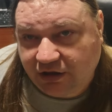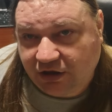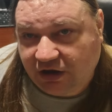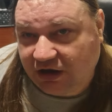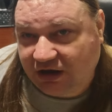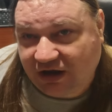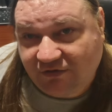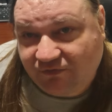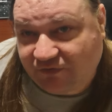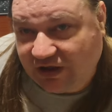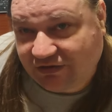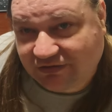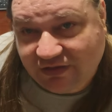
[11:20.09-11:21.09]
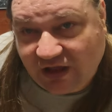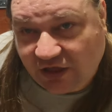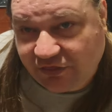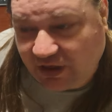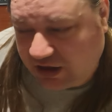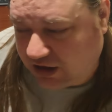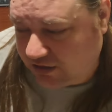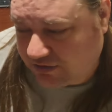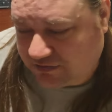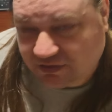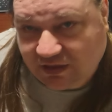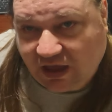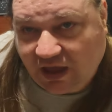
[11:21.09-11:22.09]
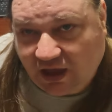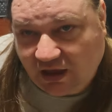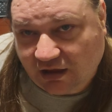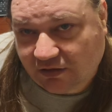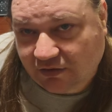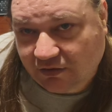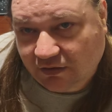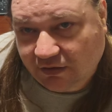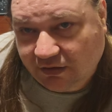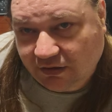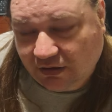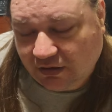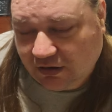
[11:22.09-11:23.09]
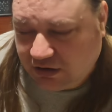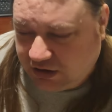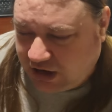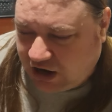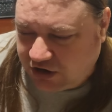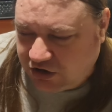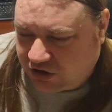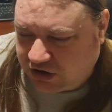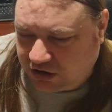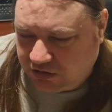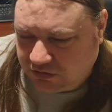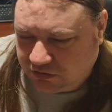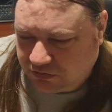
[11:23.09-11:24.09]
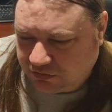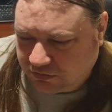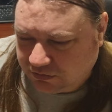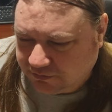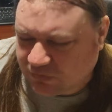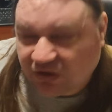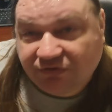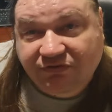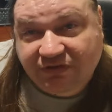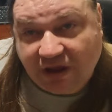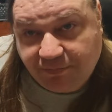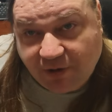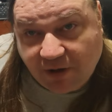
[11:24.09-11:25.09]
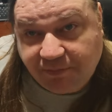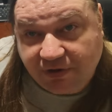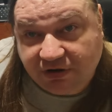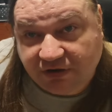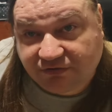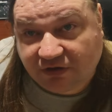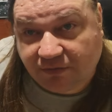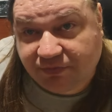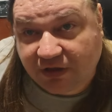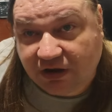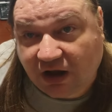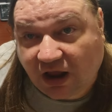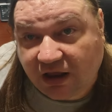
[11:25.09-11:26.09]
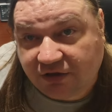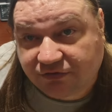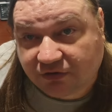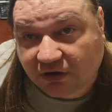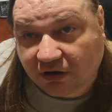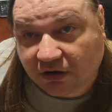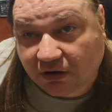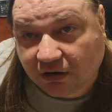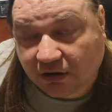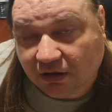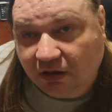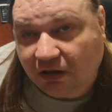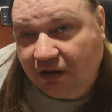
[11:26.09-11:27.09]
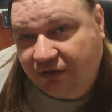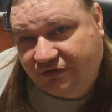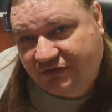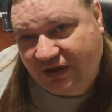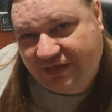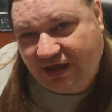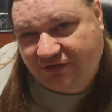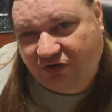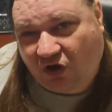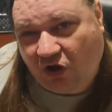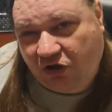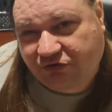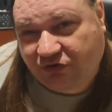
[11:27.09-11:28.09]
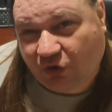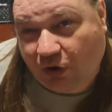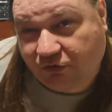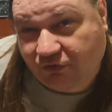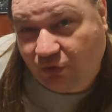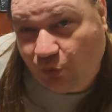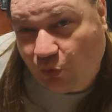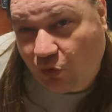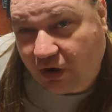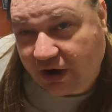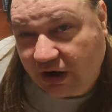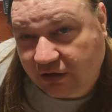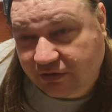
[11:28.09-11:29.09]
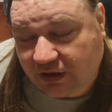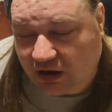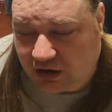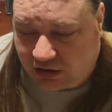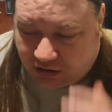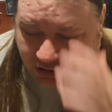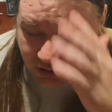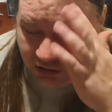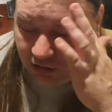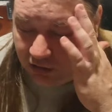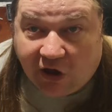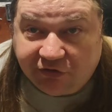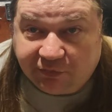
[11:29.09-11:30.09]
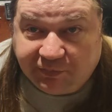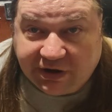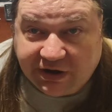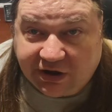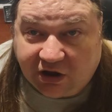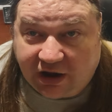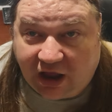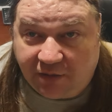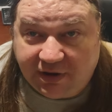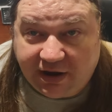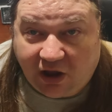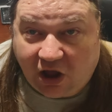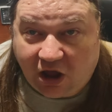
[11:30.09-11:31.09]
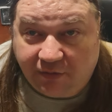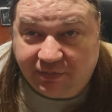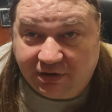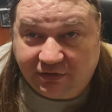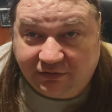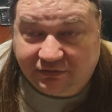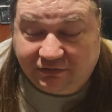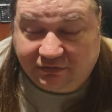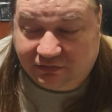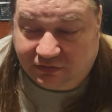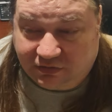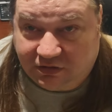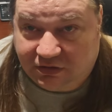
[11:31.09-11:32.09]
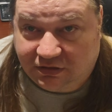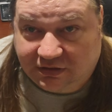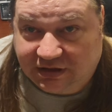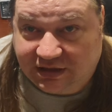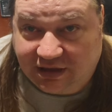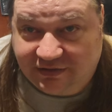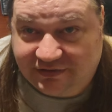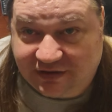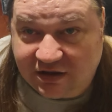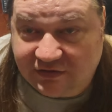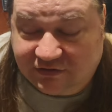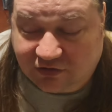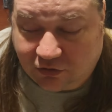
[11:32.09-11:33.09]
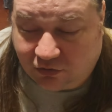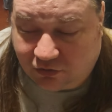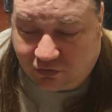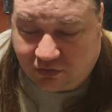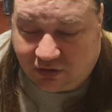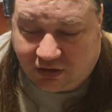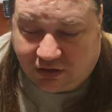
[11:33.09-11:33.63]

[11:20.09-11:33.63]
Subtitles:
You didn't invest nothing into that. Now you can step up into something nicer. See, that's also a rewarding thing. All depending on how many hobbies the kid's into.